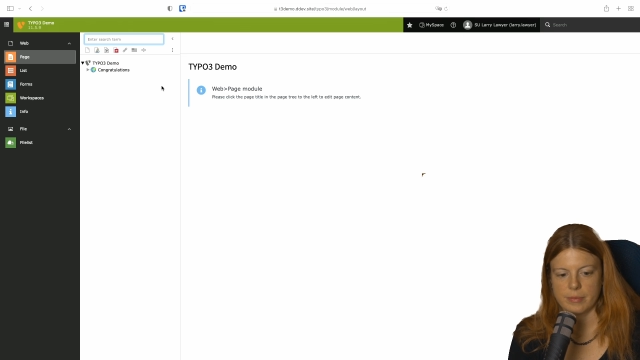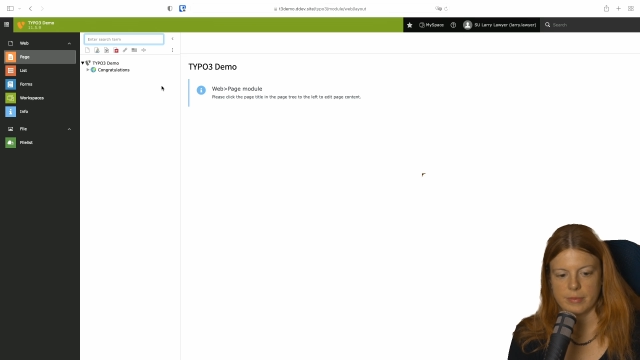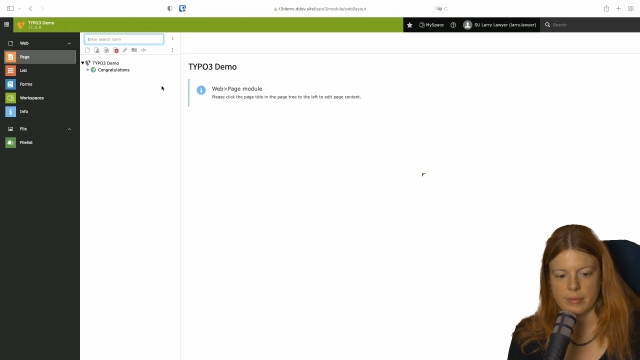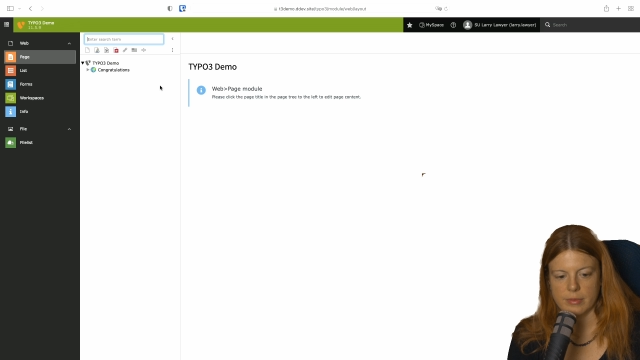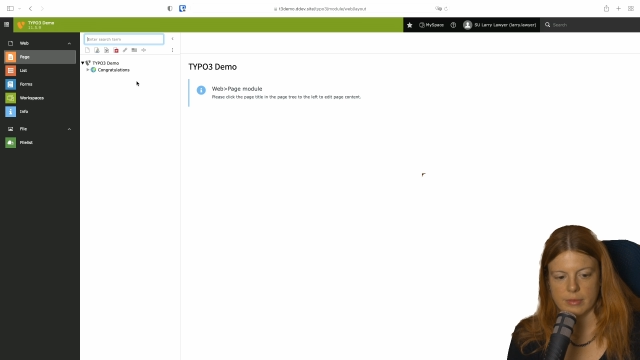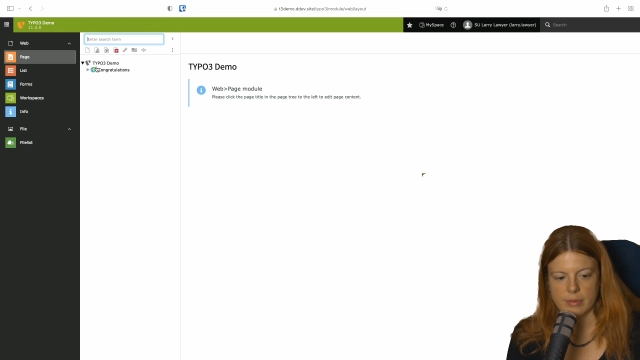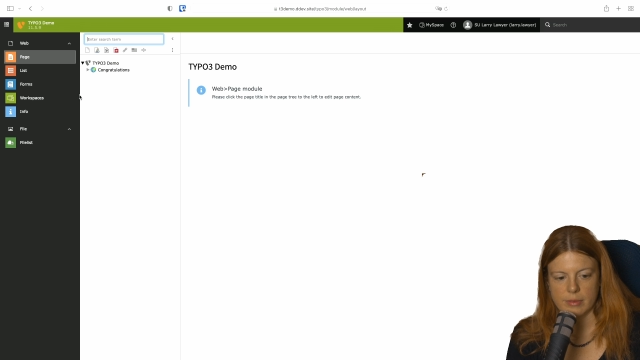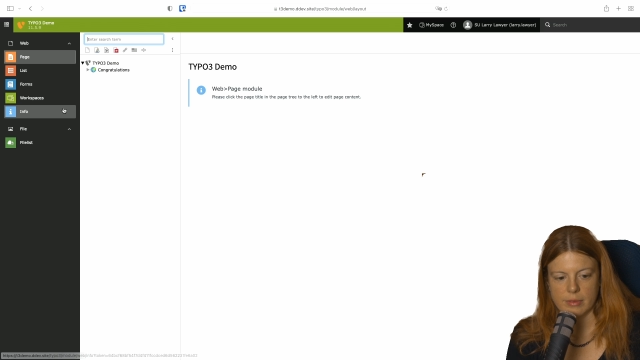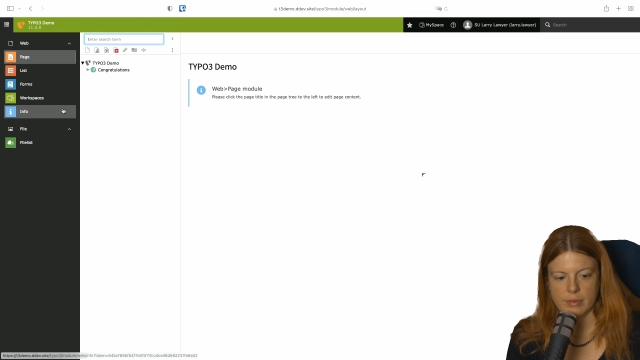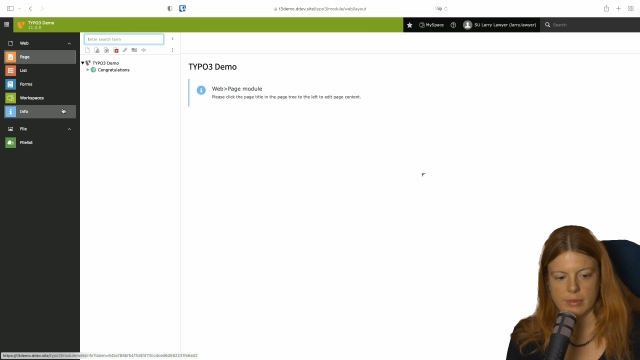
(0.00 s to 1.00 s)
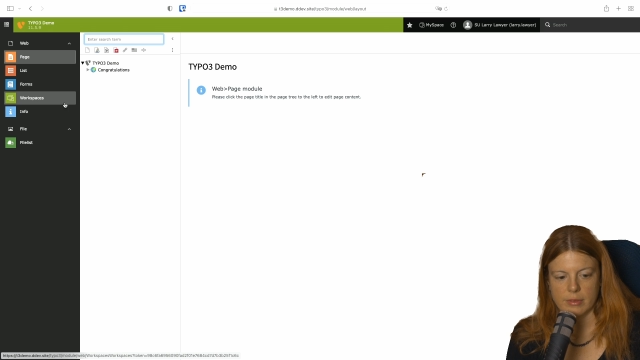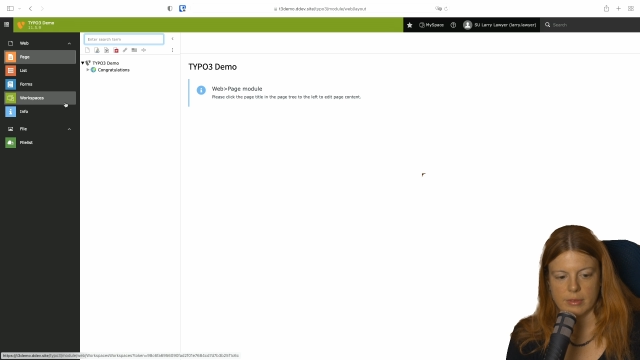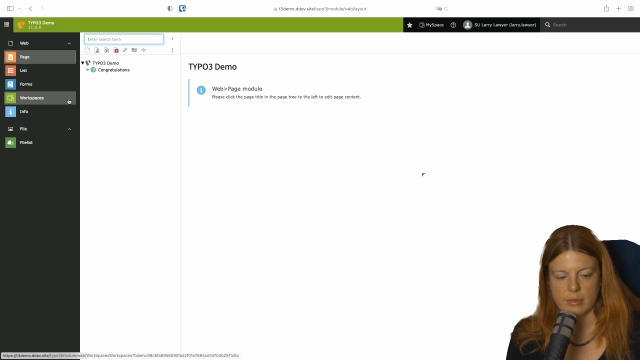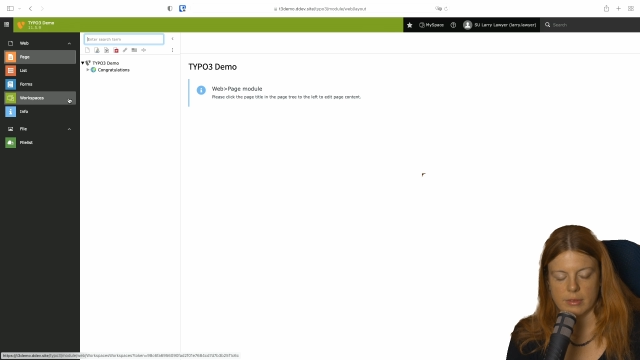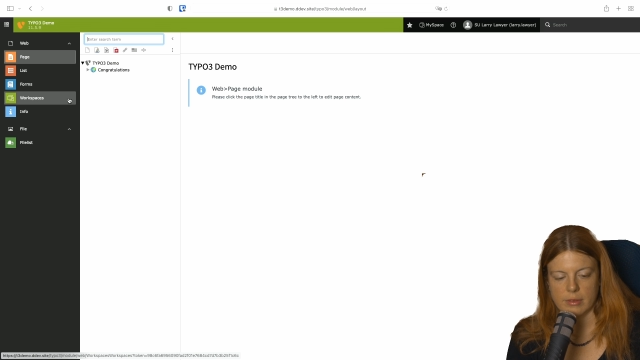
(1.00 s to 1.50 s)

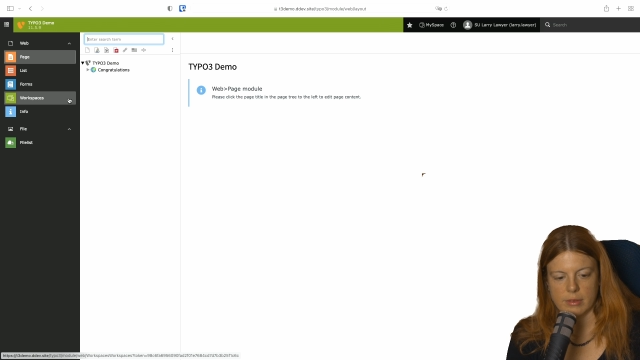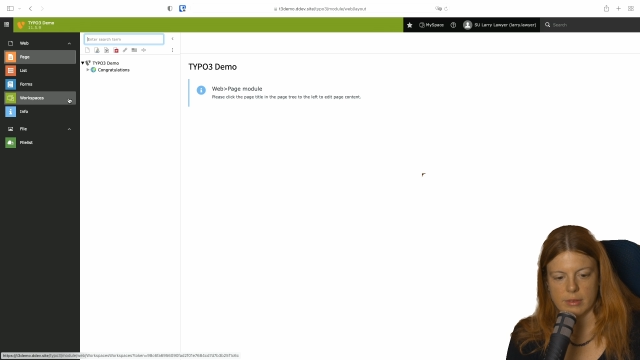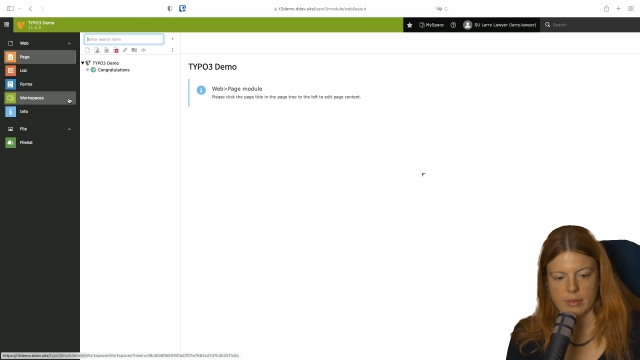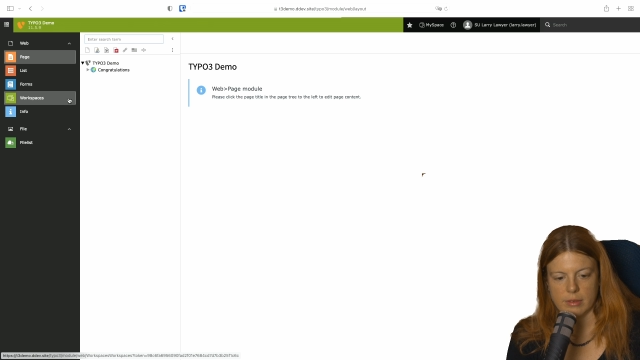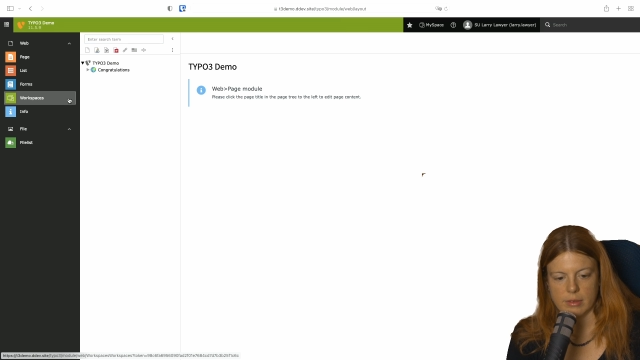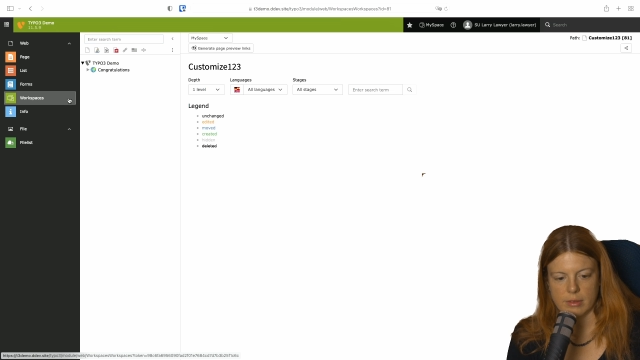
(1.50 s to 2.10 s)
Nothing is said.